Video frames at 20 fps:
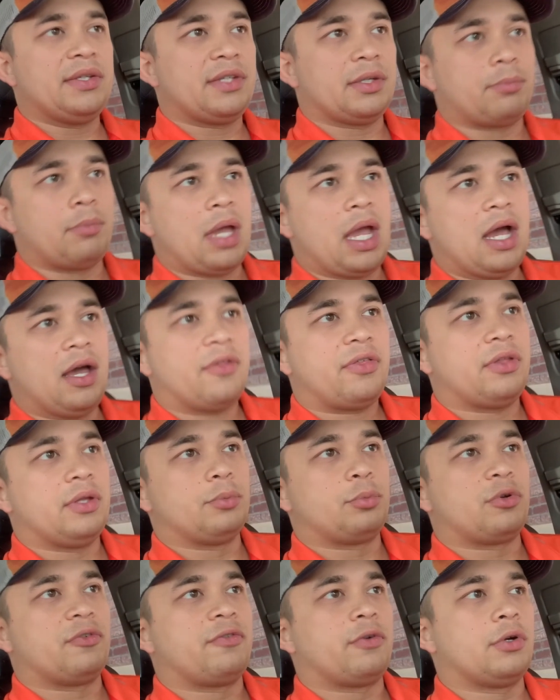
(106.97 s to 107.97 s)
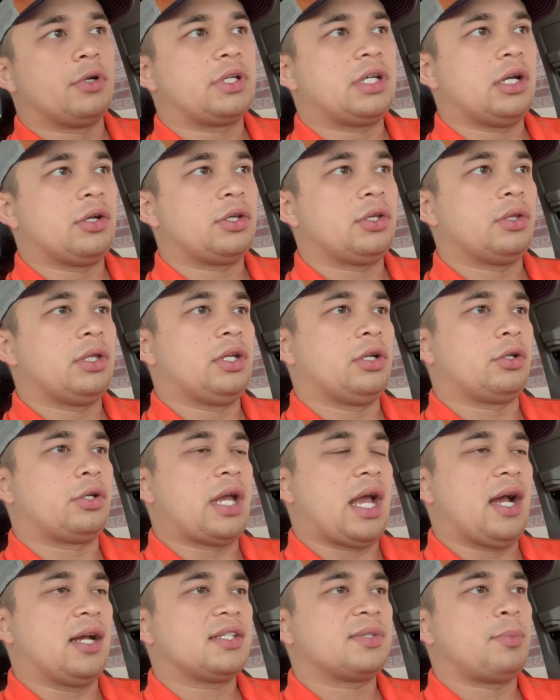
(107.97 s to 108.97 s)
math and prefer to calculate your
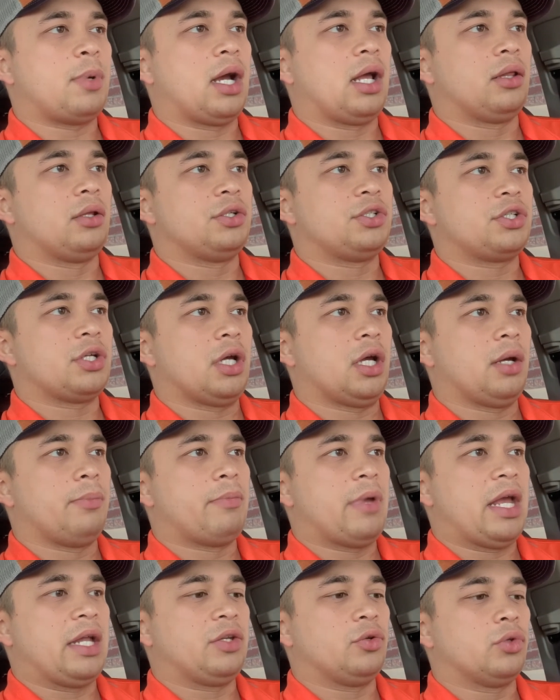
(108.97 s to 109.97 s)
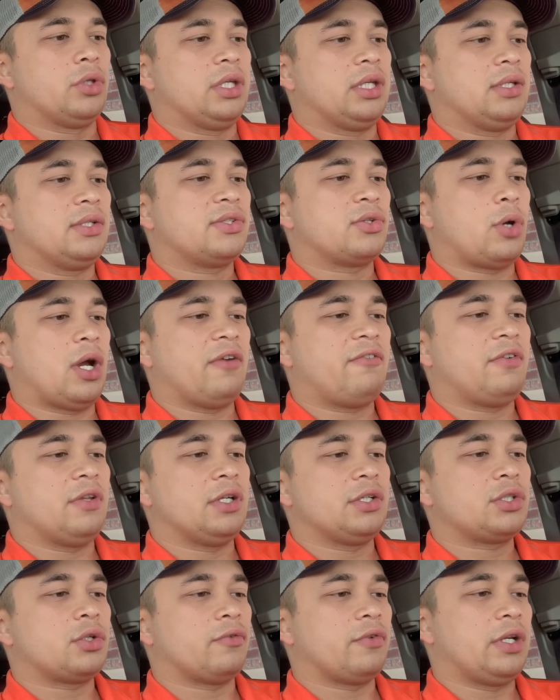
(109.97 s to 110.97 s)
gas mileage manually. So I
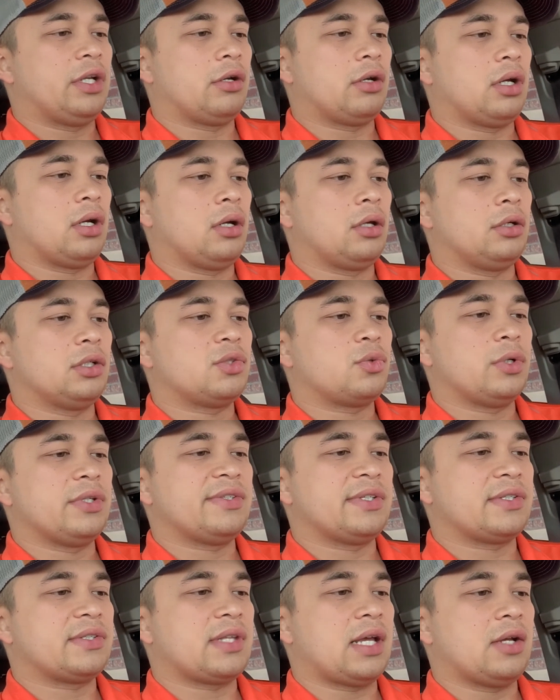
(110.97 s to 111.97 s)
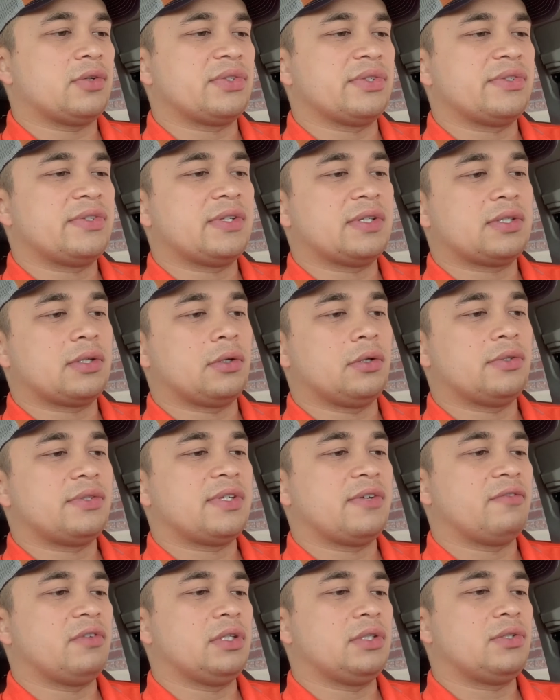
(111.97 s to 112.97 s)
finished over here at
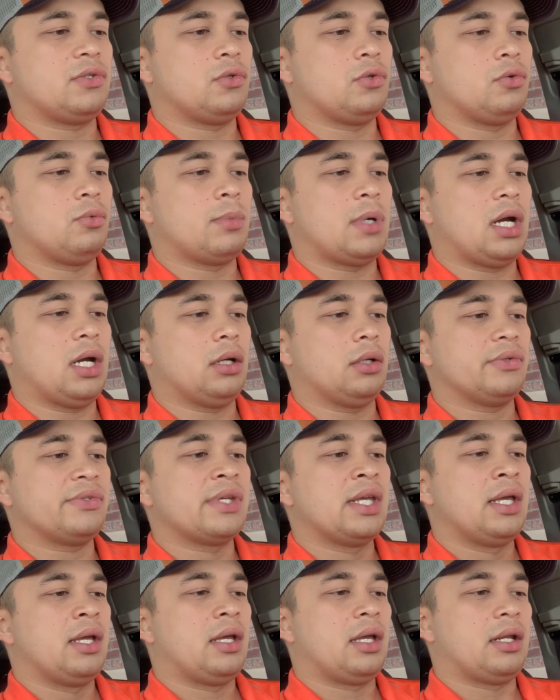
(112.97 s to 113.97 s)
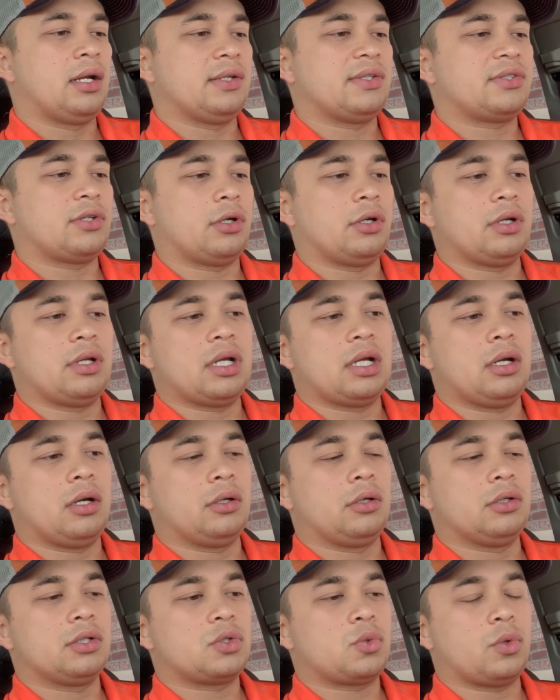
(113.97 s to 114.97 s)
126,672 miles, and I started at
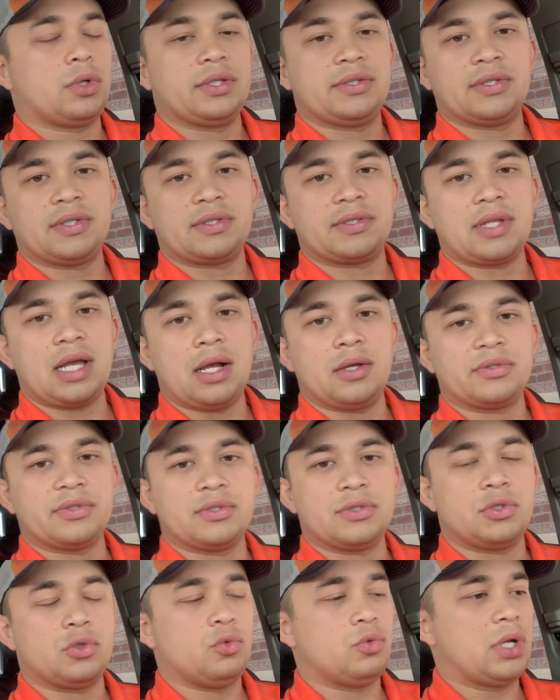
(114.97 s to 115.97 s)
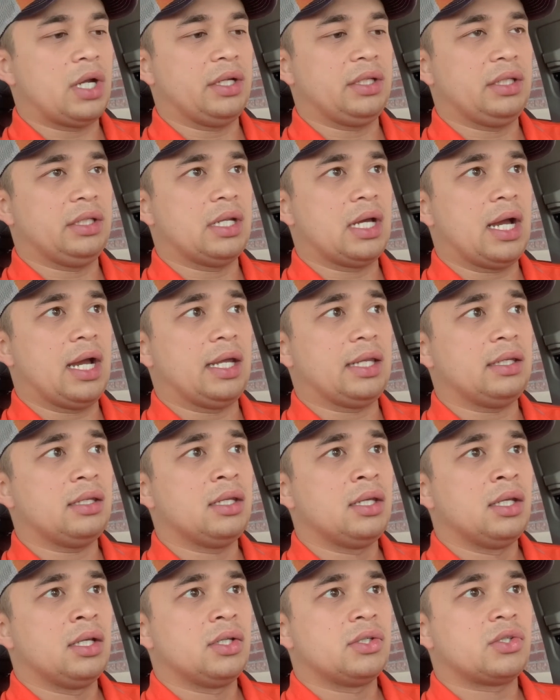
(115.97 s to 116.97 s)
126,299.
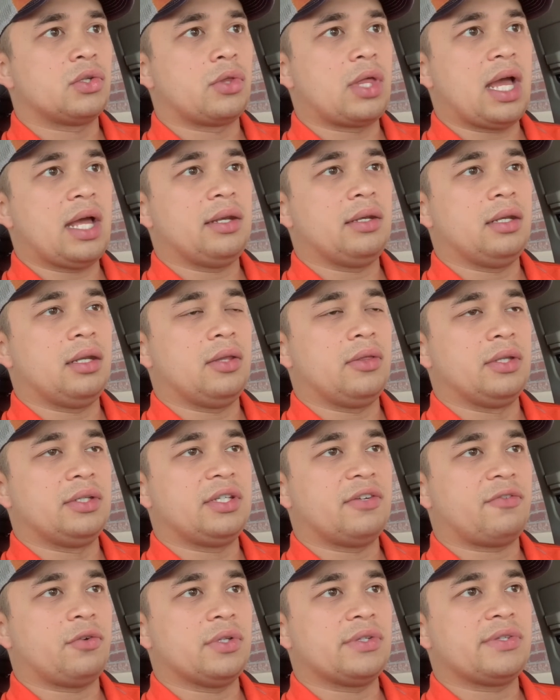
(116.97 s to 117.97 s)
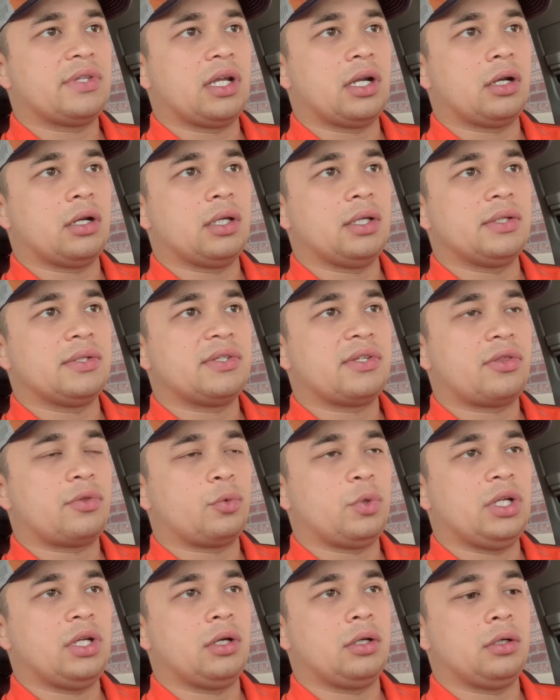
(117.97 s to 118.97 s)
So that the difference there is
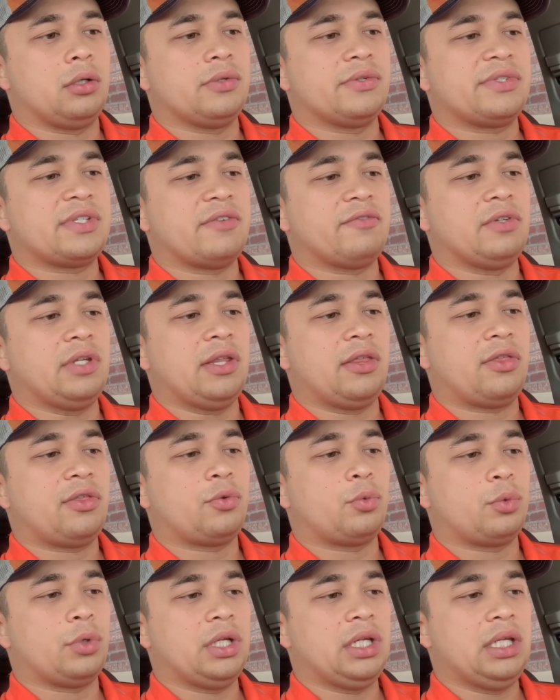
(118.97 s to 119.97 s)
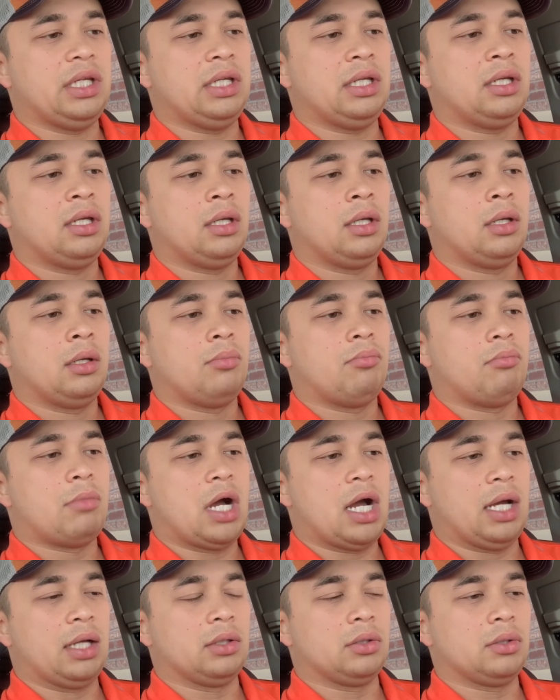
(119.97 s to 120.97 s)
373
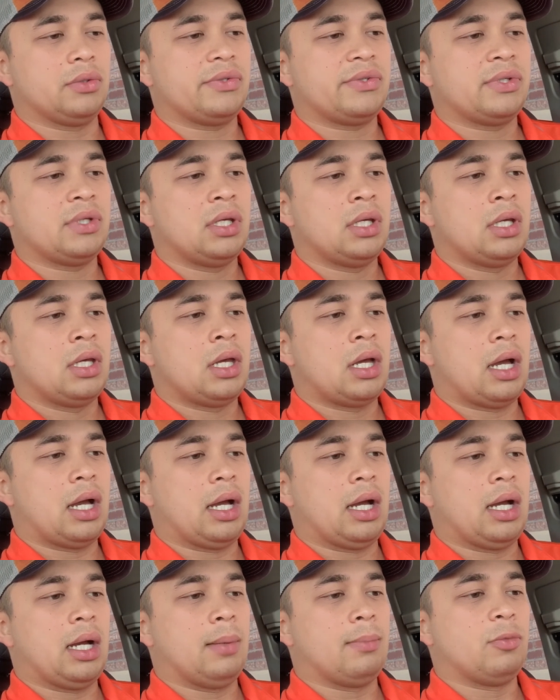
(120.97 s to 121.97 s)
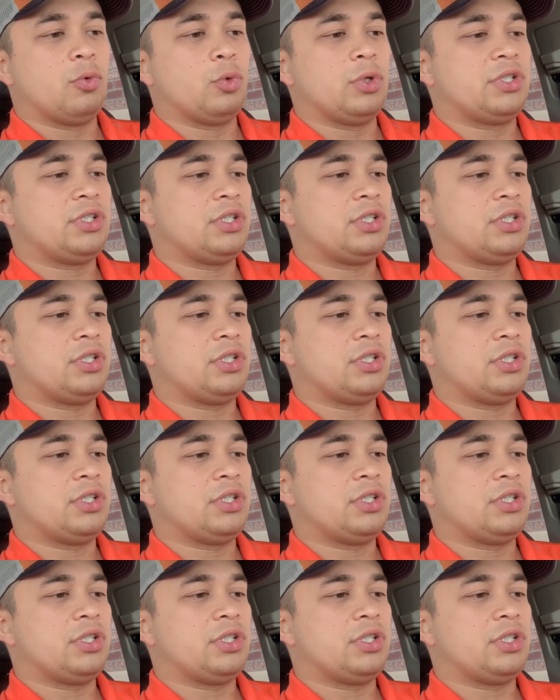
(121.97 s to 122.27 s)
miles, which